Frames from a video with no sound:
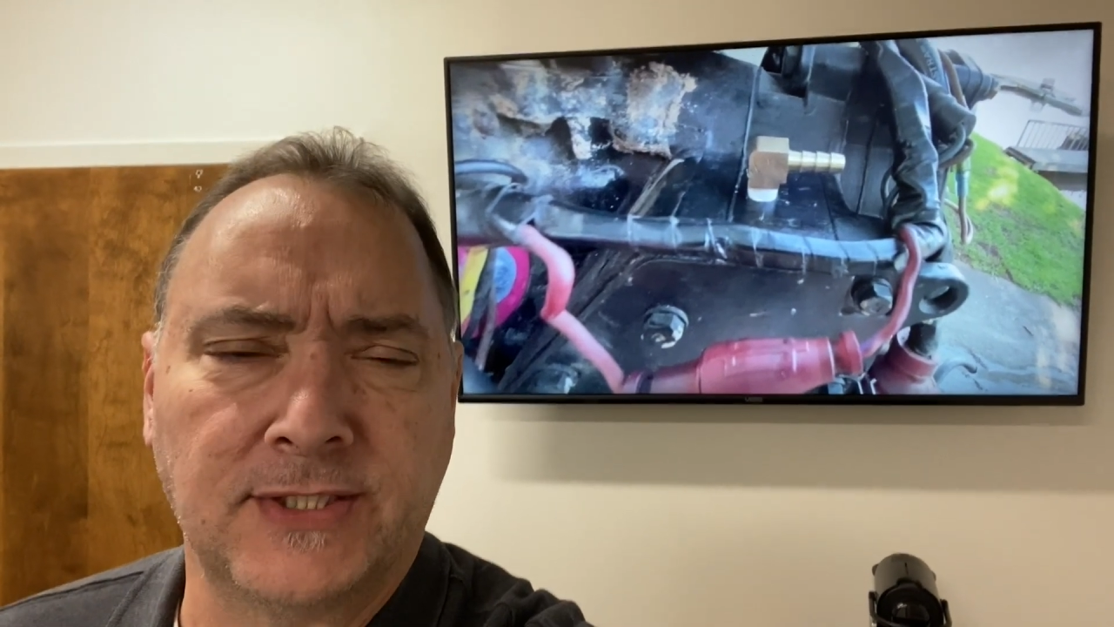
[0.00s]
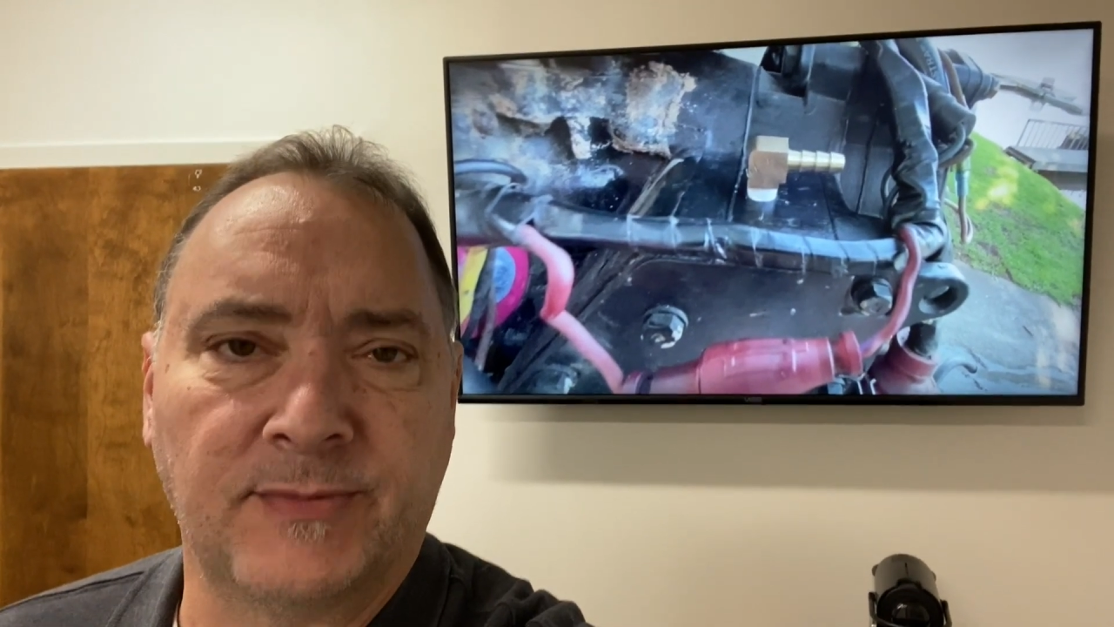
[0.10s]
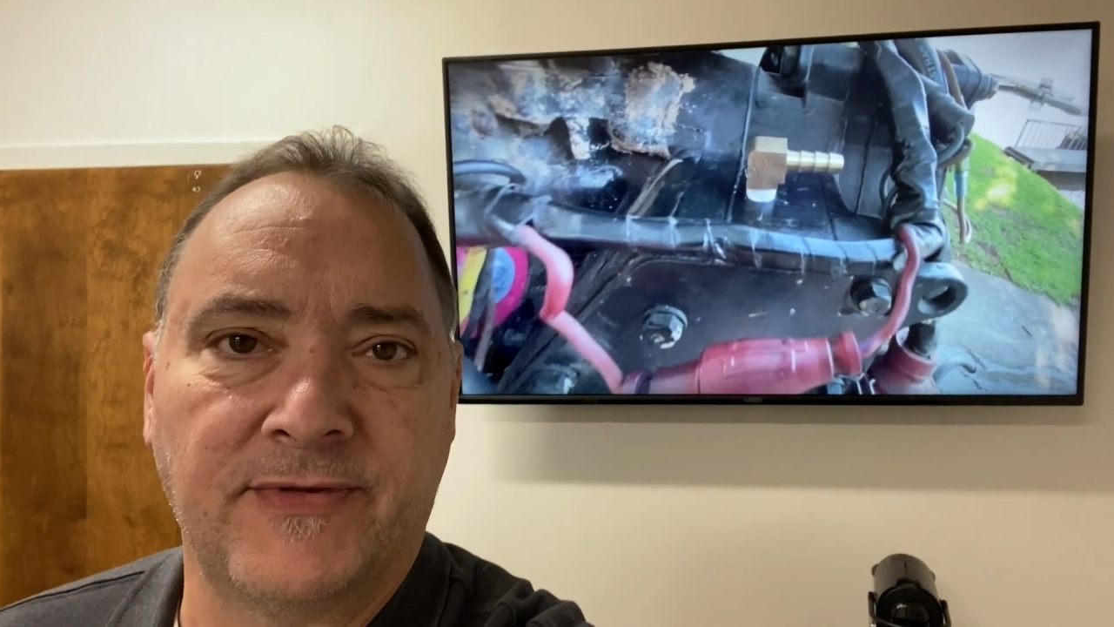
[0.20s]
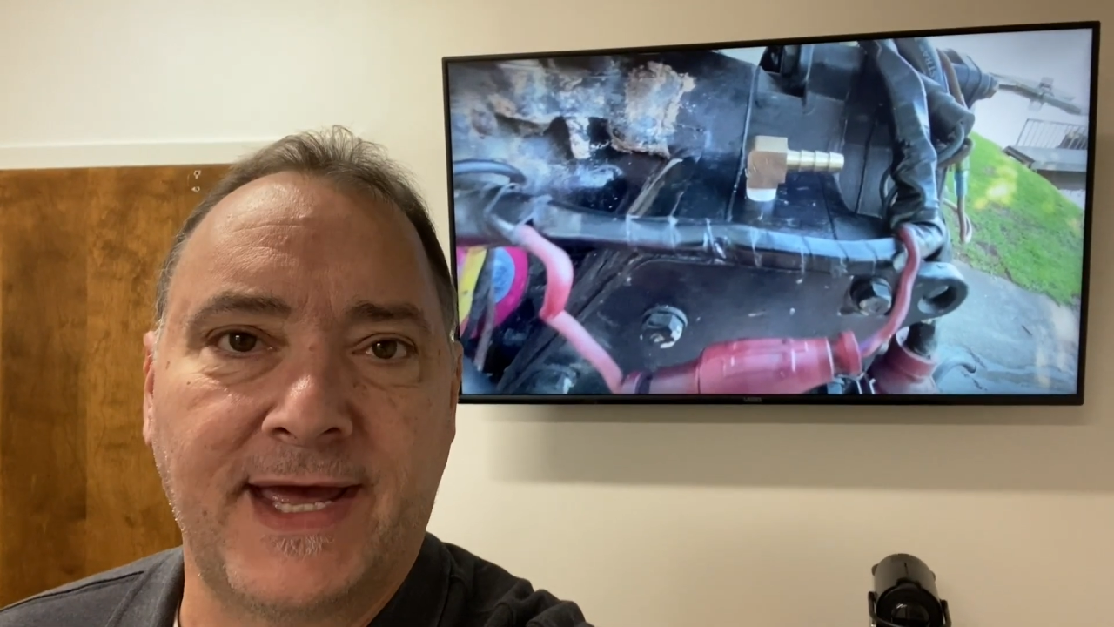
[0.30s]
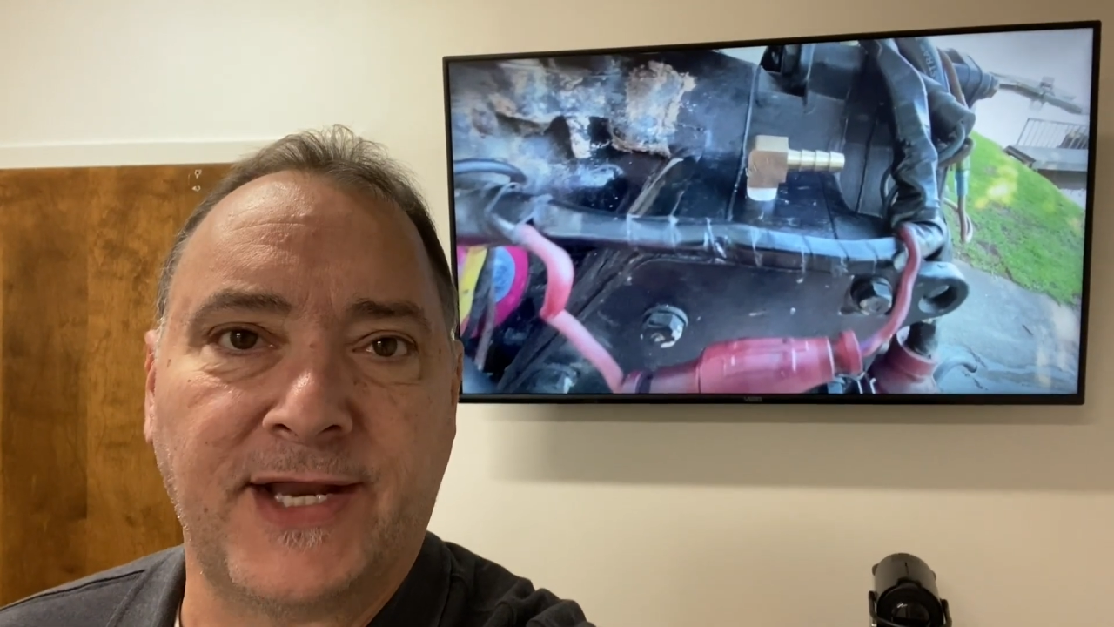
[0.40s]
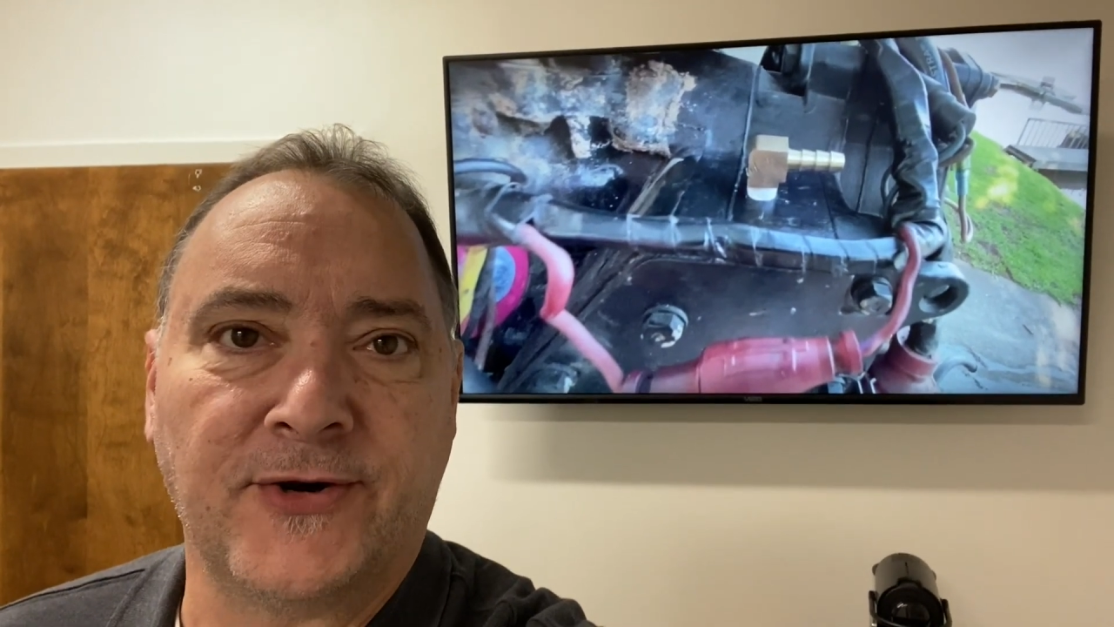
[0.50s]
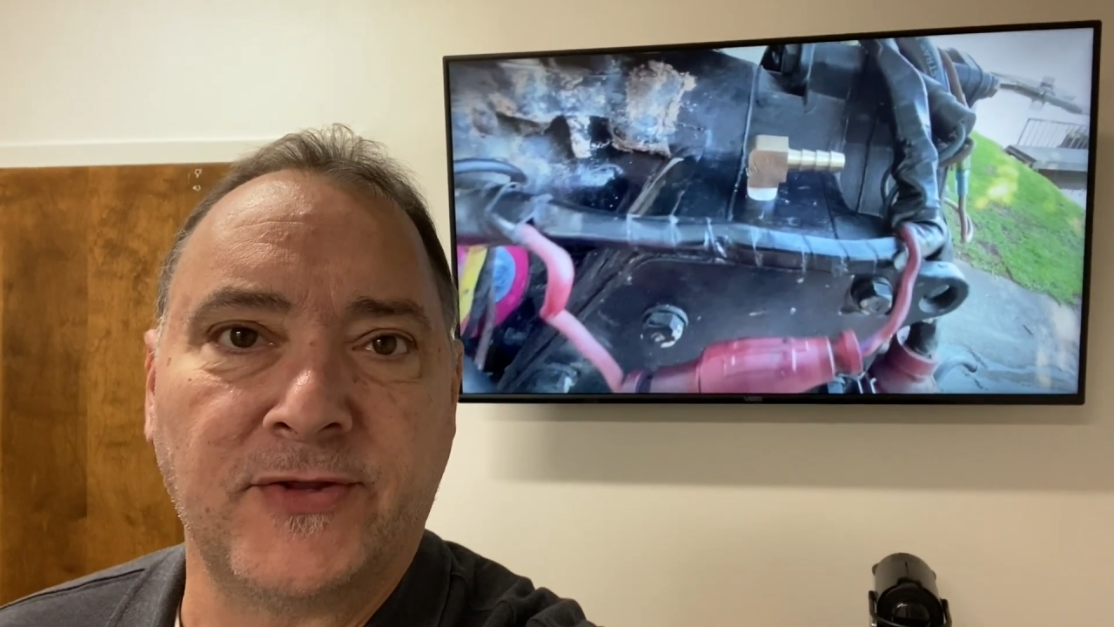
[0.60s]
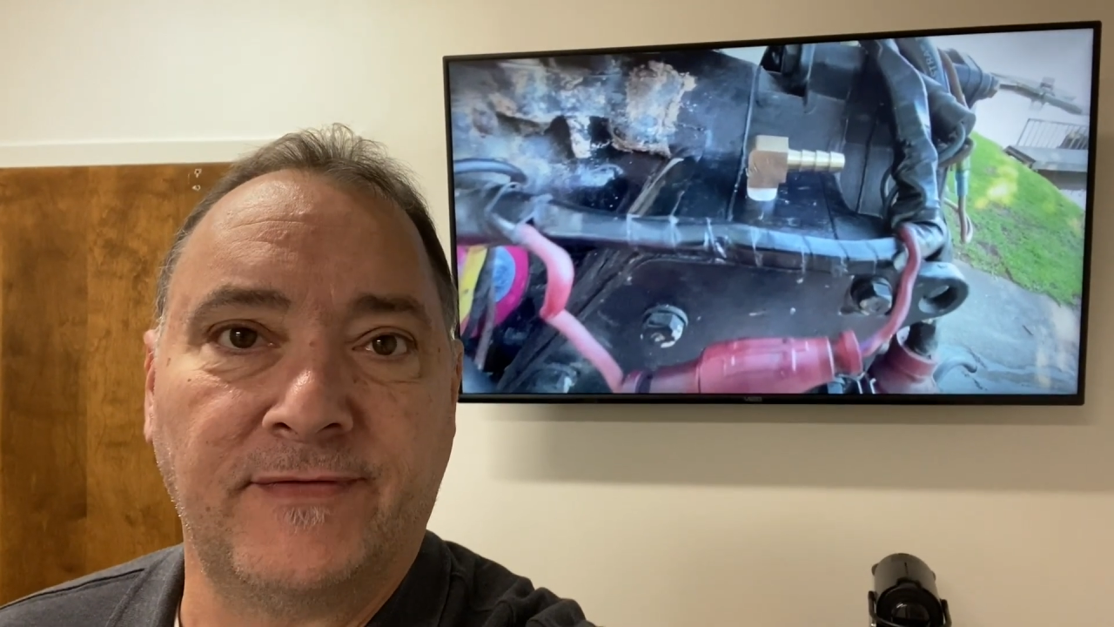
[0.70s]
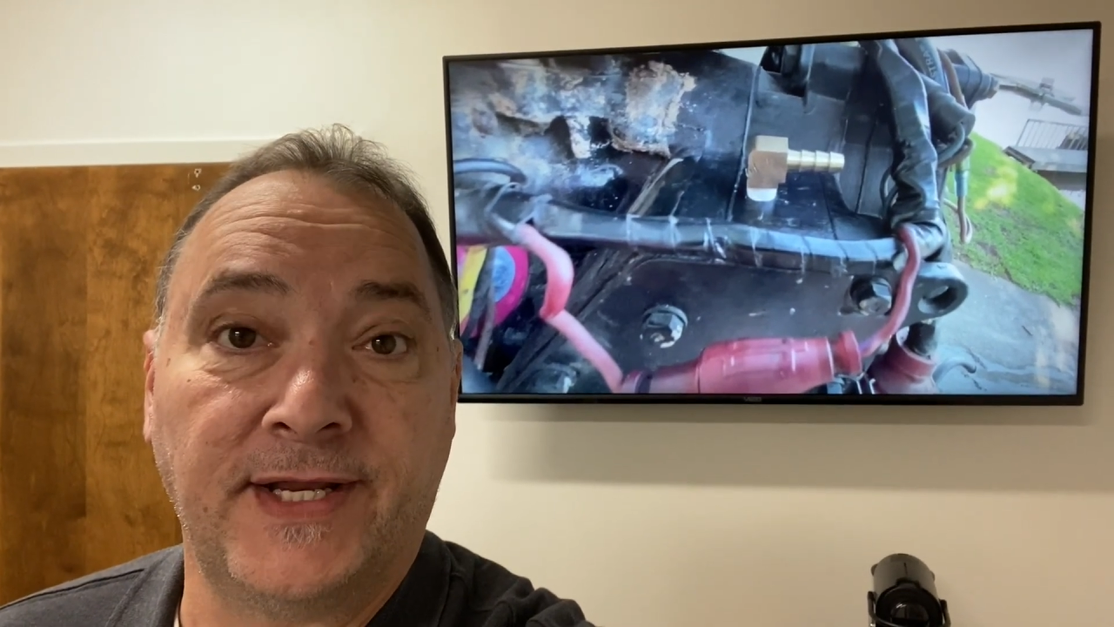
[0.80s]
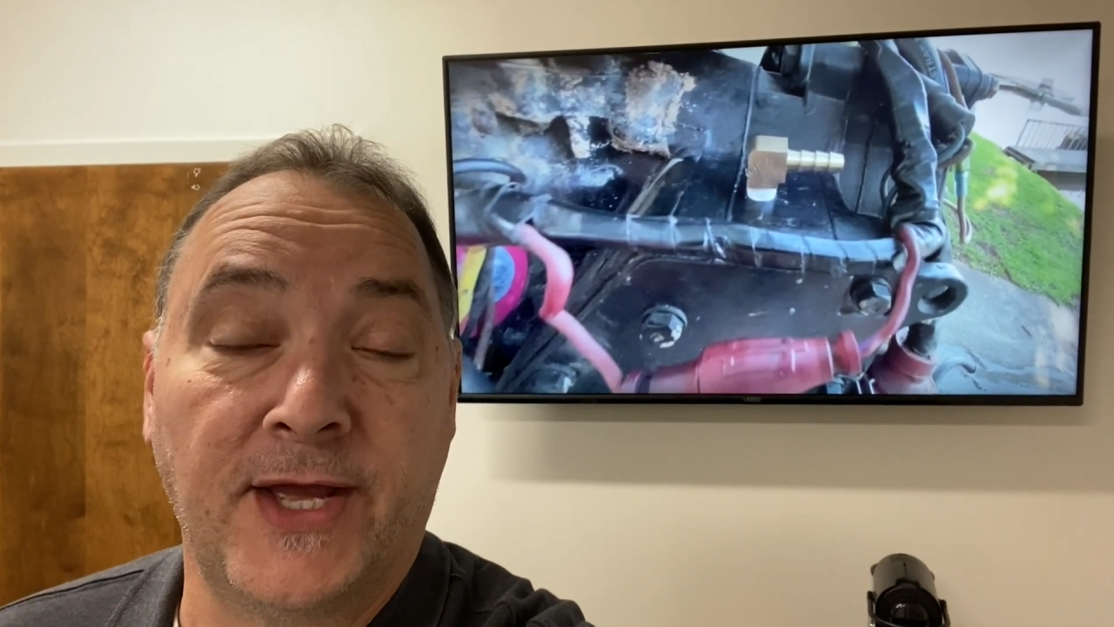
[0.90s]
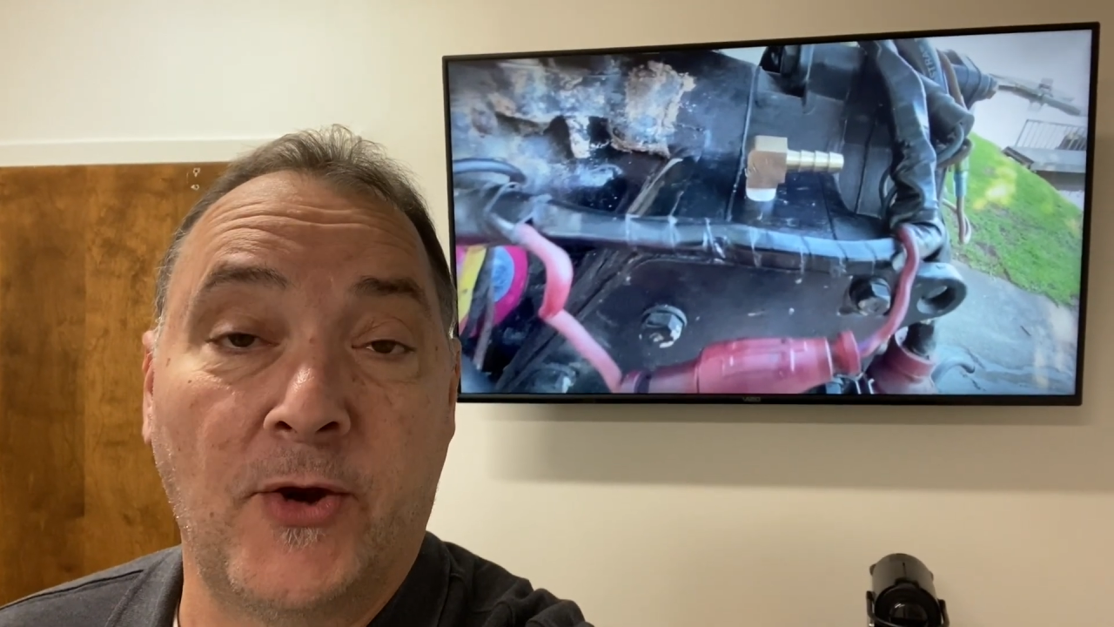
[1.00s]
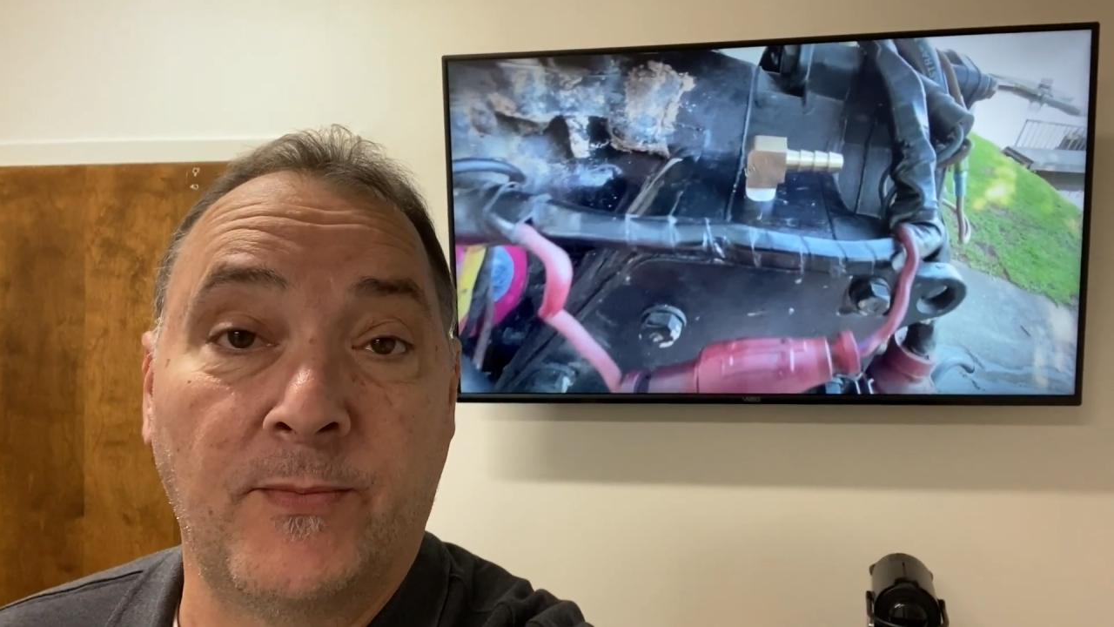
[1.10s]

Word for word: up of that during the video.